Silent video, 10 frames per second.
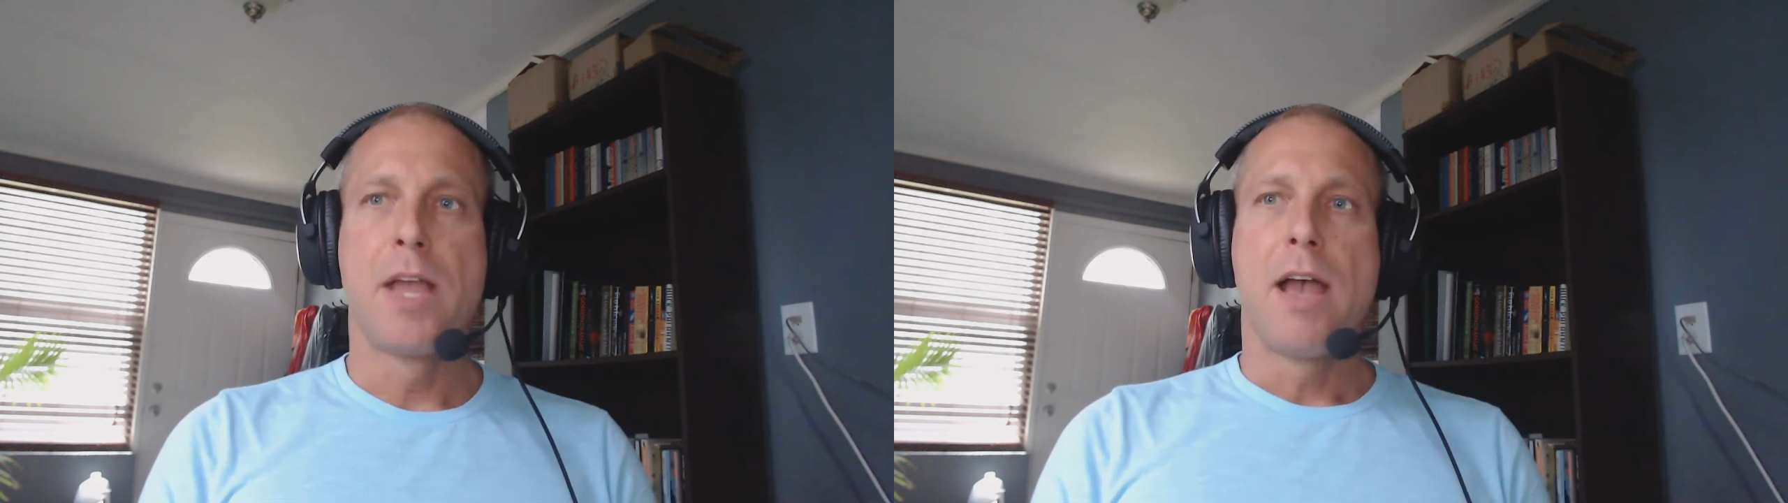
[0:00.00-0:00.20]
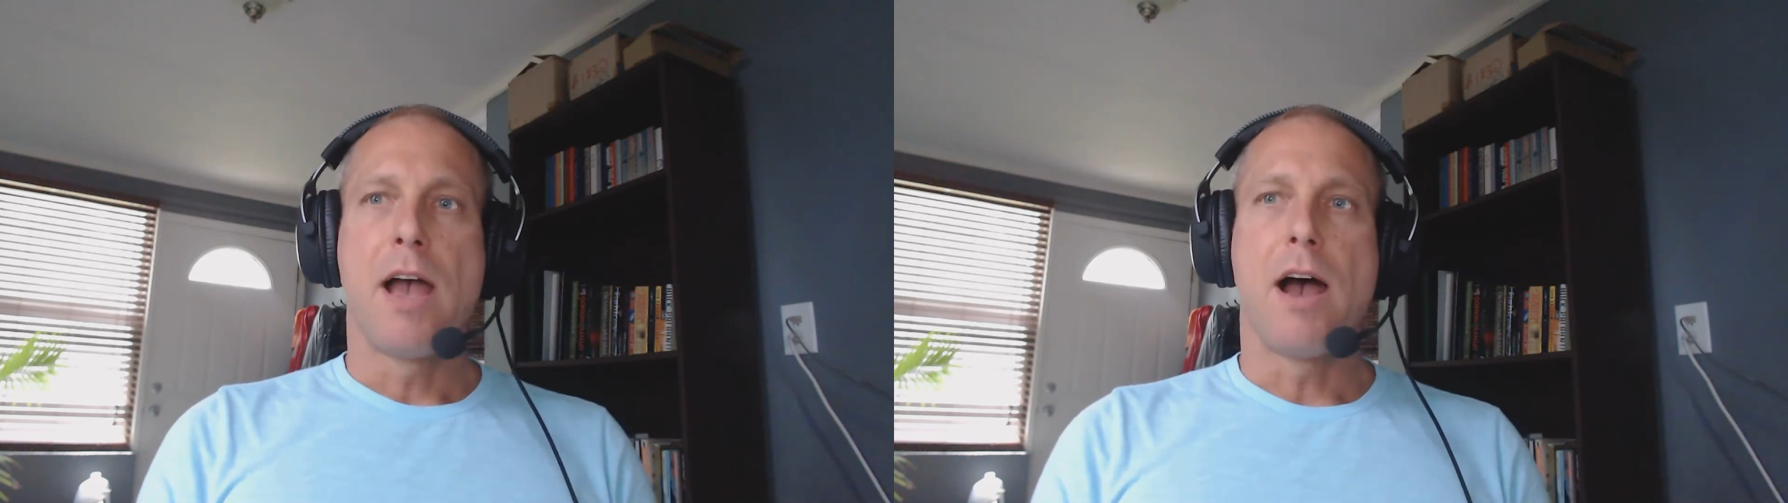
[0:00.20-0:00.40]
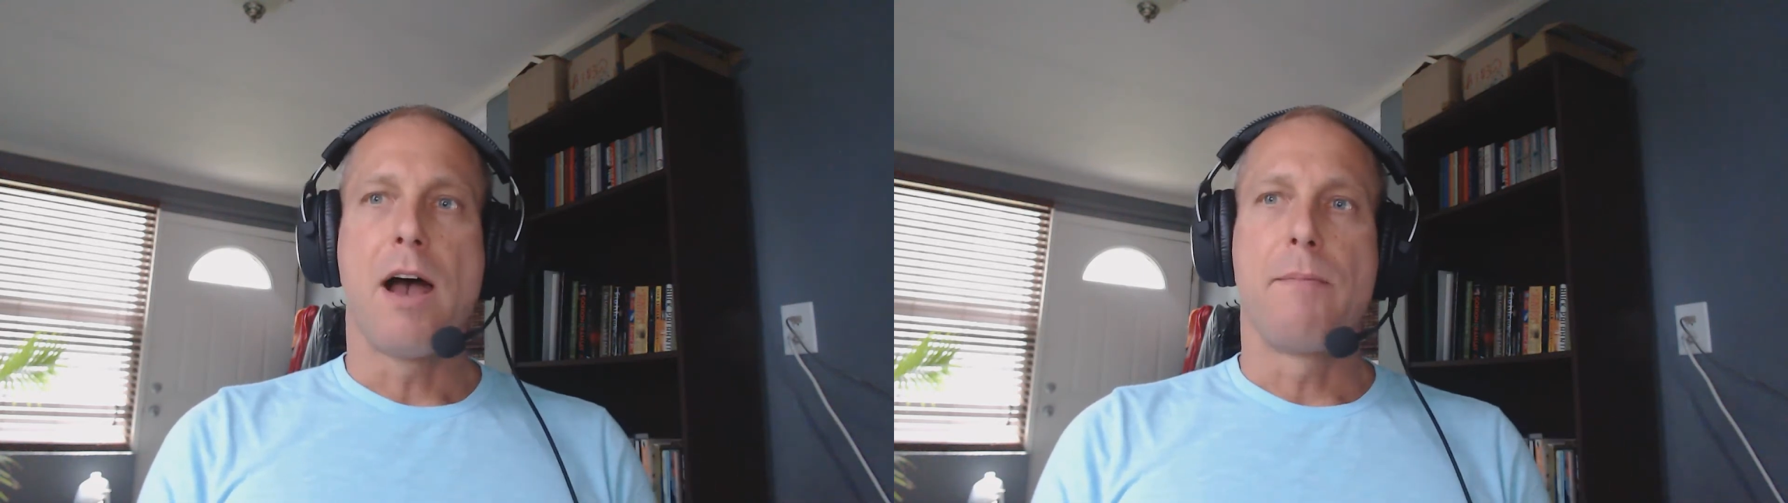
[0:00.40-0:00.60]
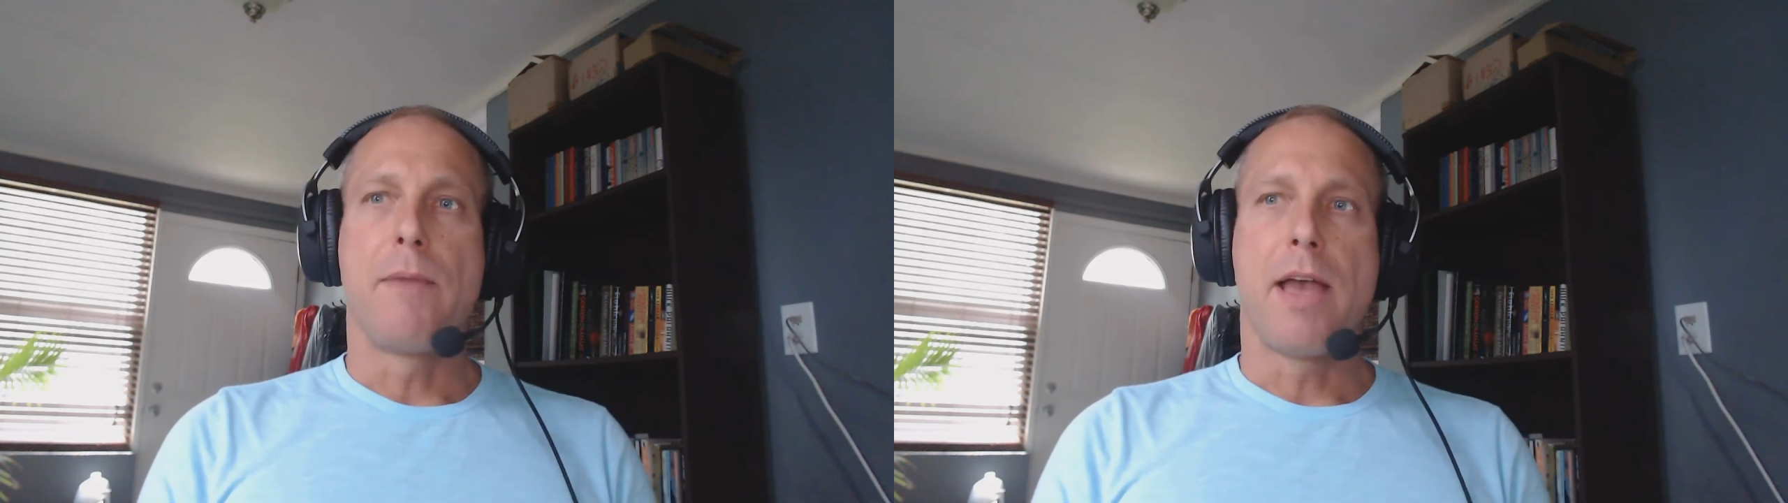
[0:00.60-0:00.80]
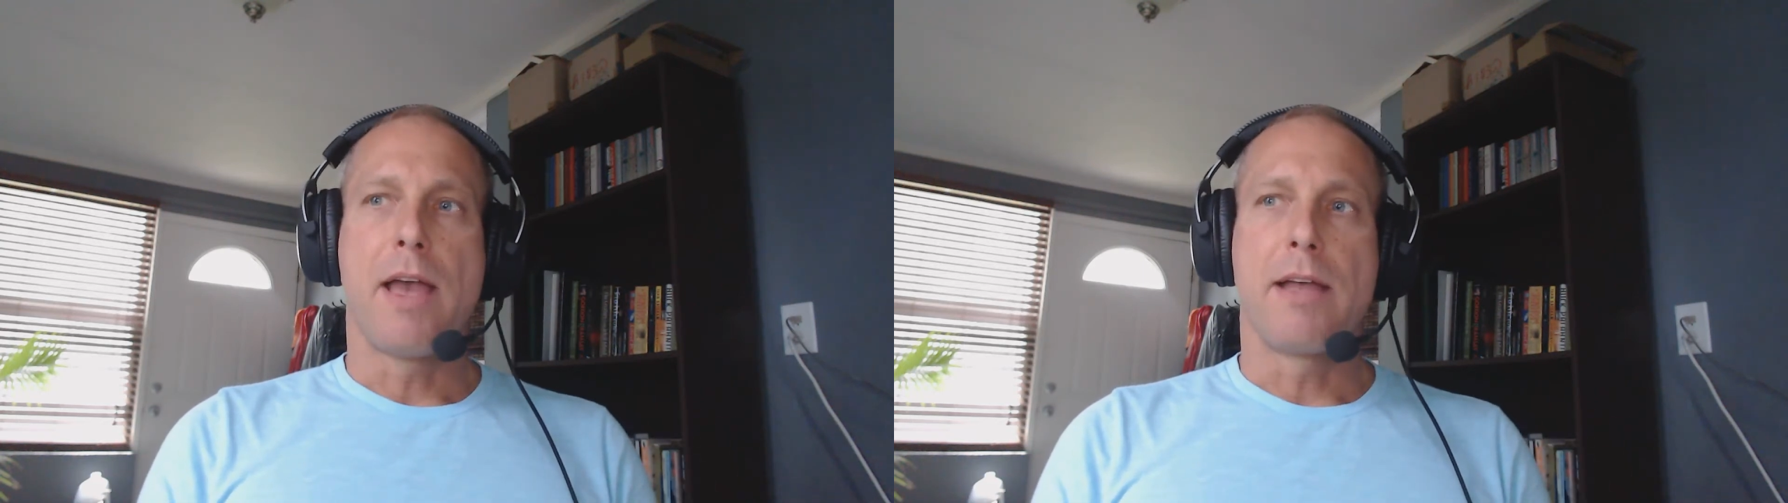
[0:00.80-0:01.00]

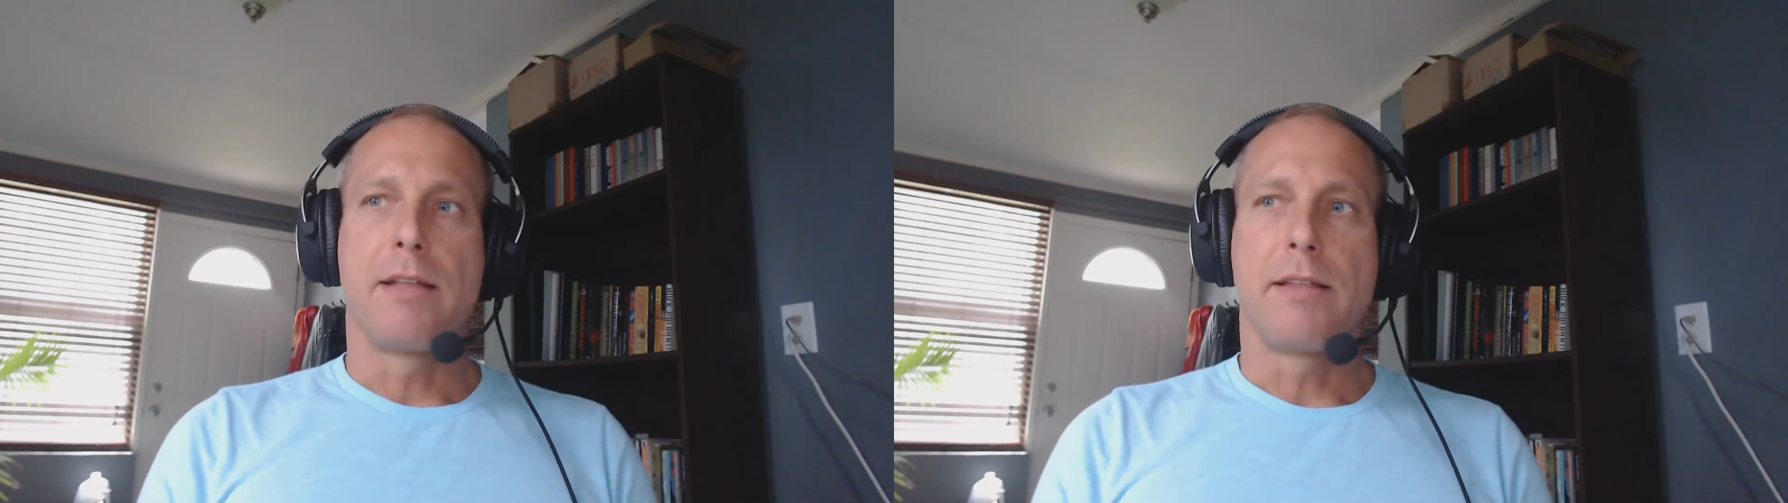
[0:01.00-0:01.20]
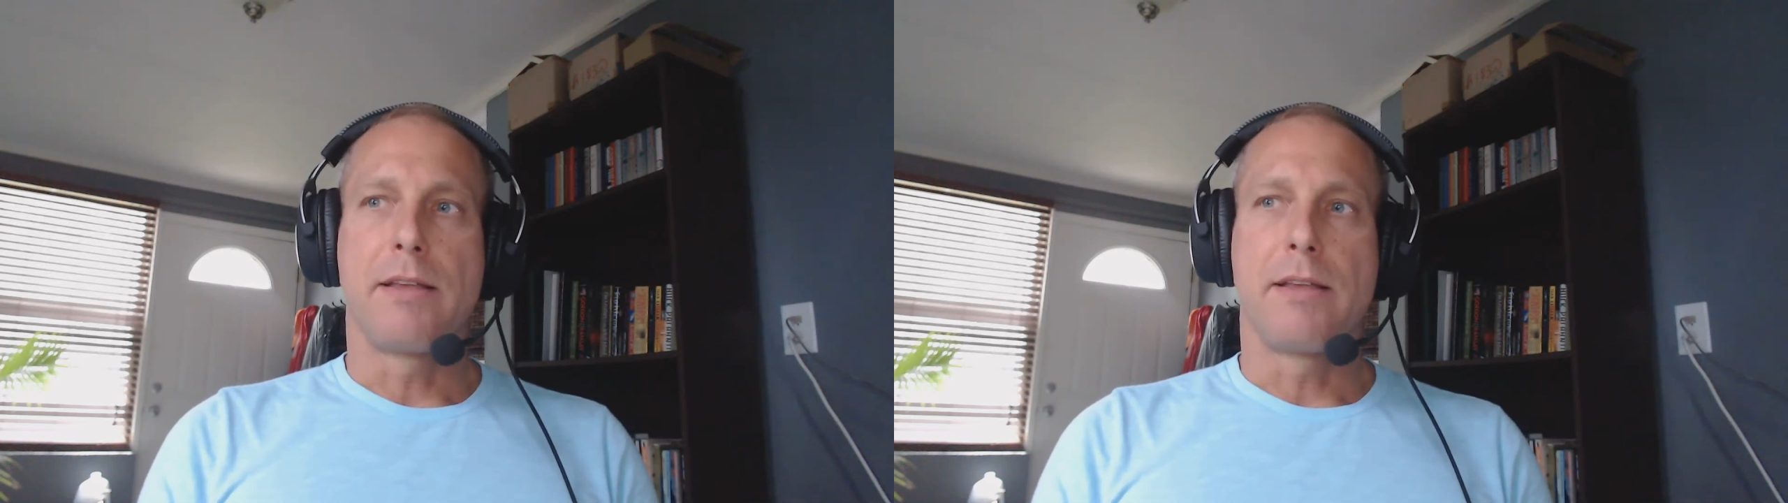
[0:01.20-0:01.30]
And